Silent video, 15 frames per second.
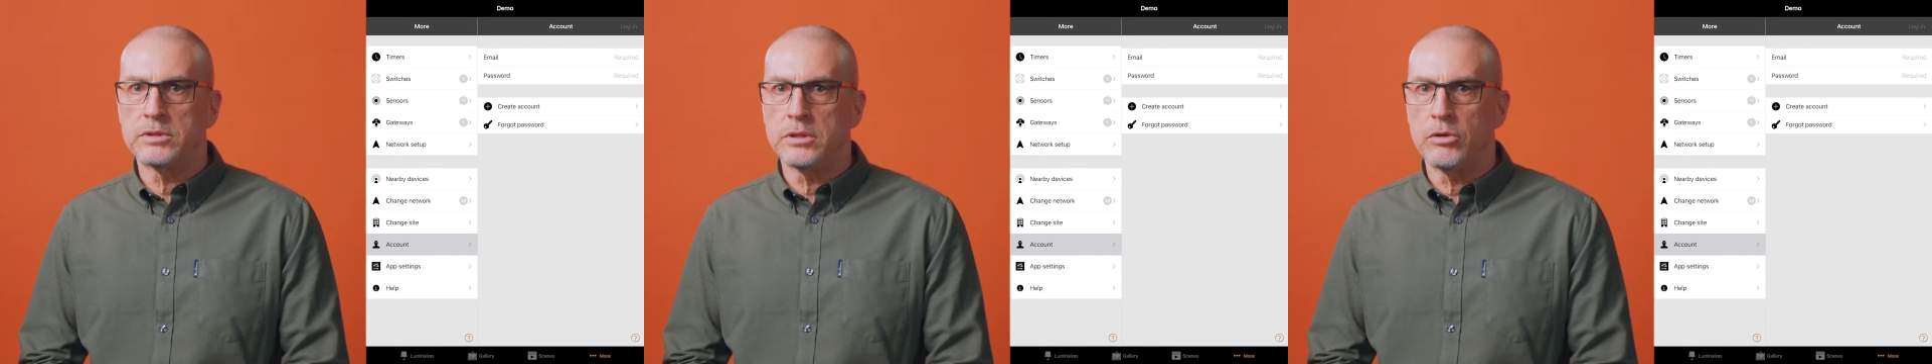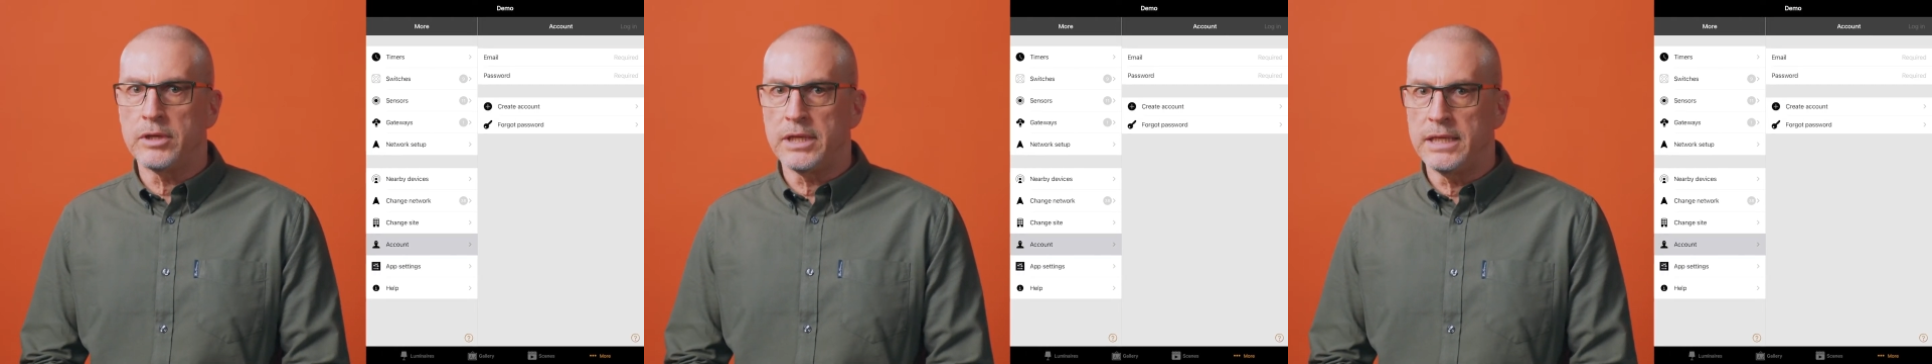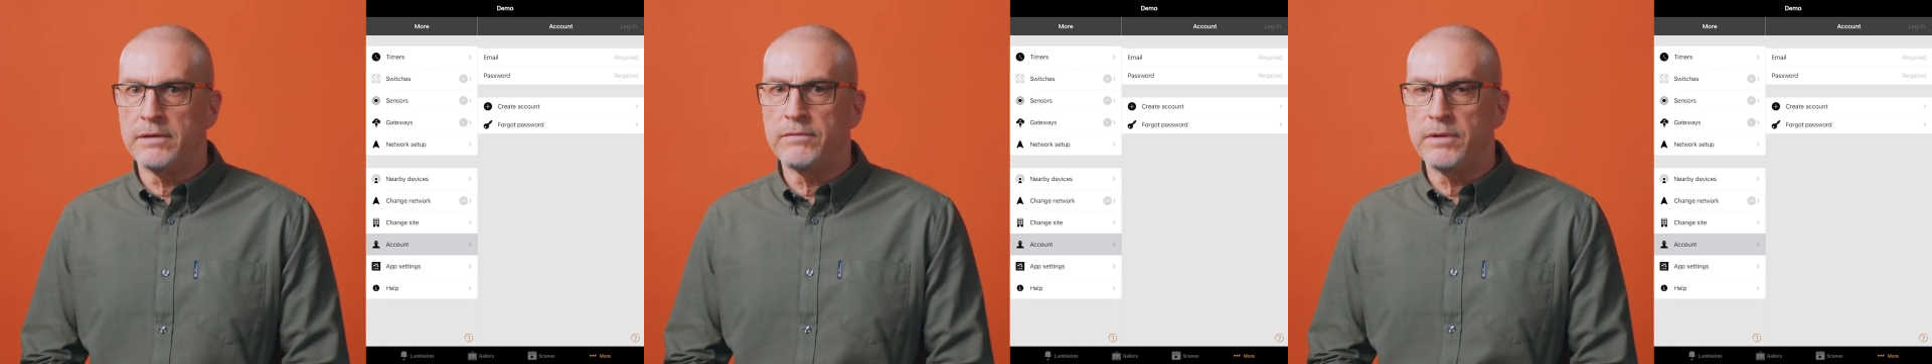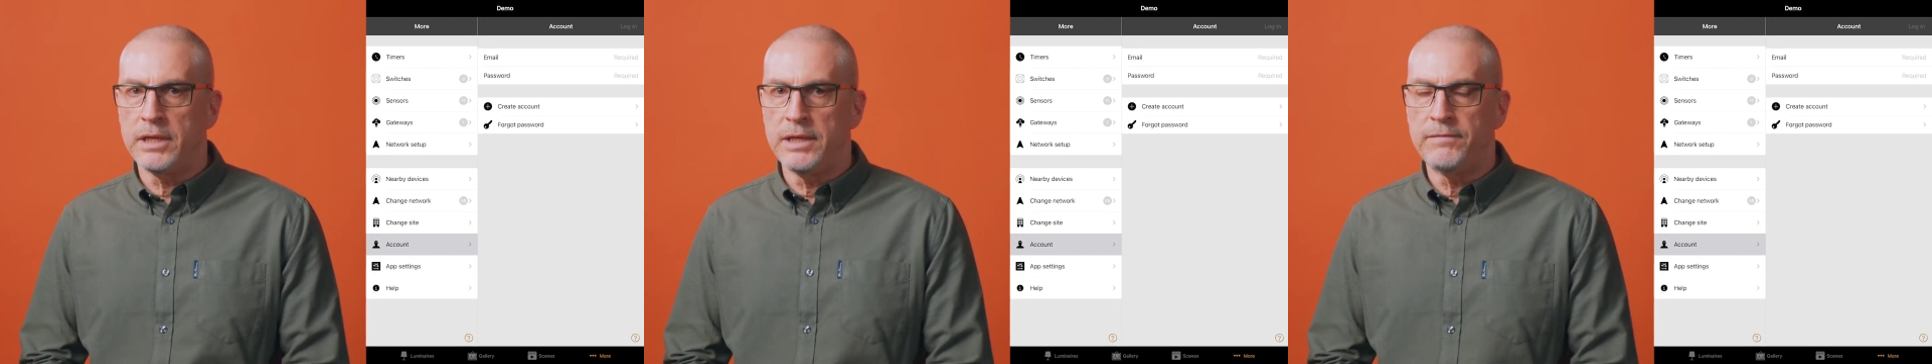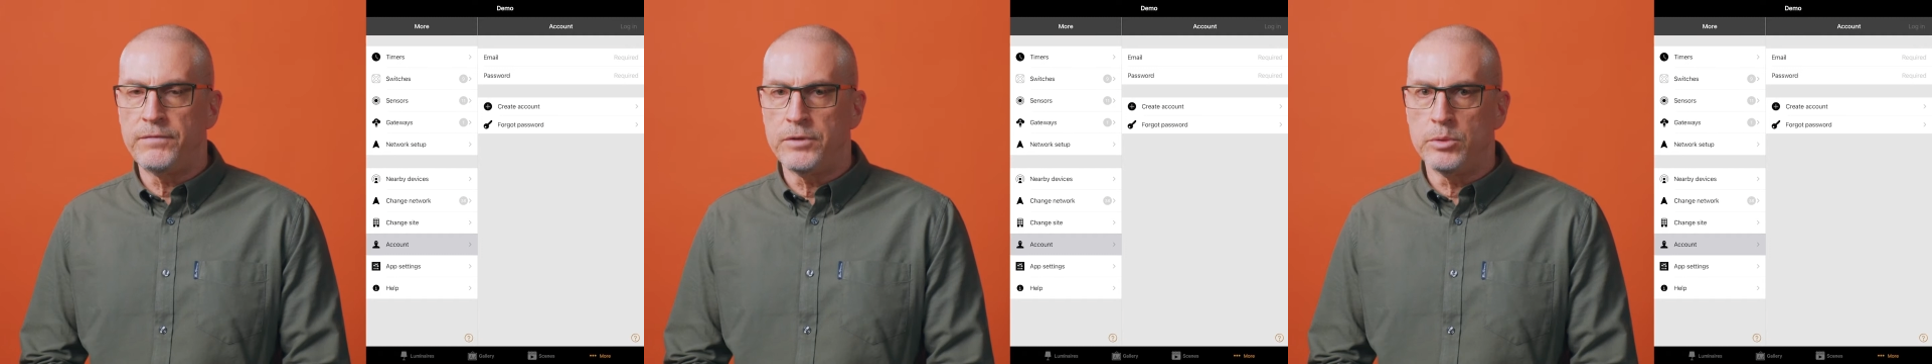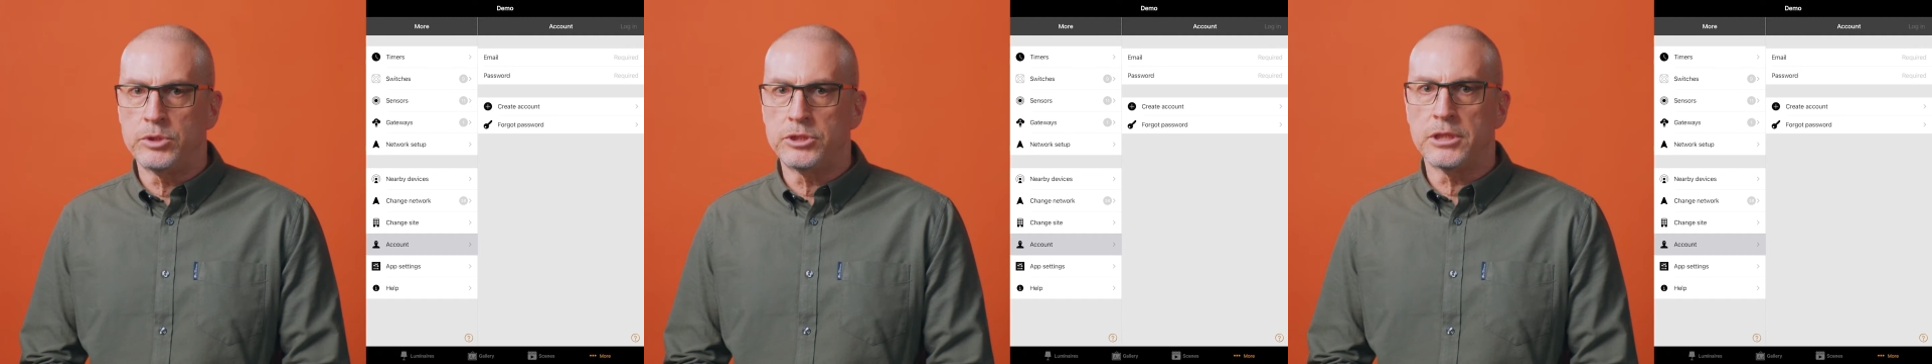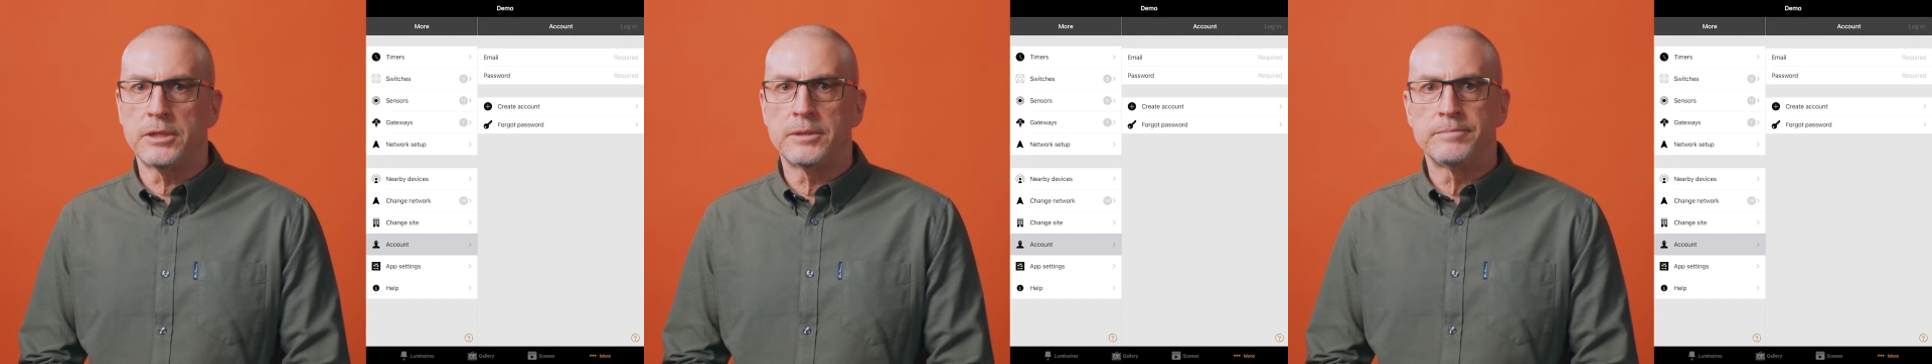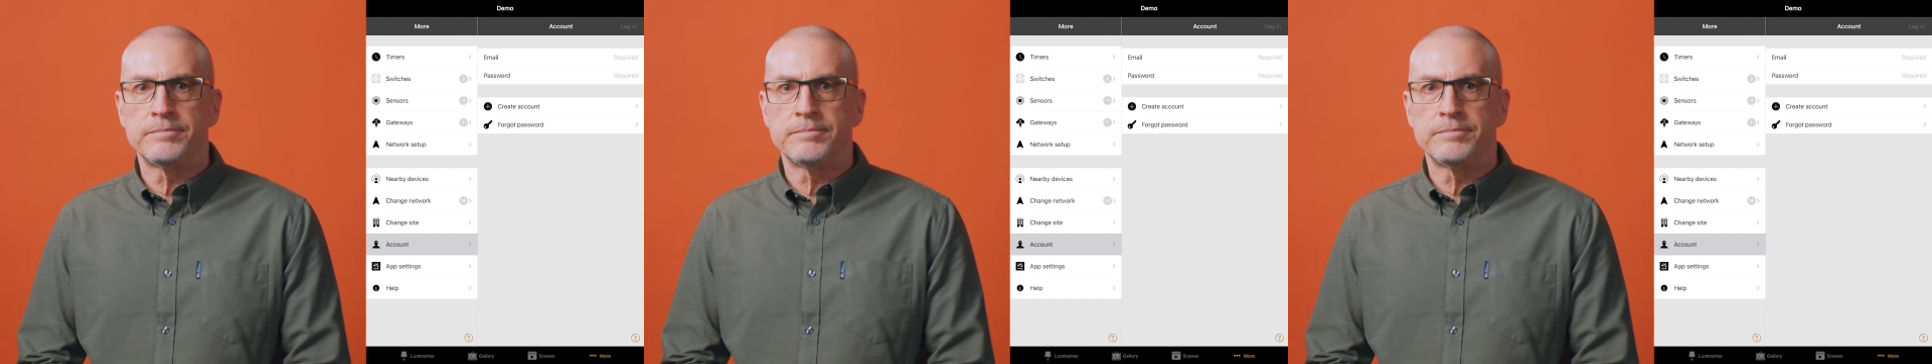to log in future.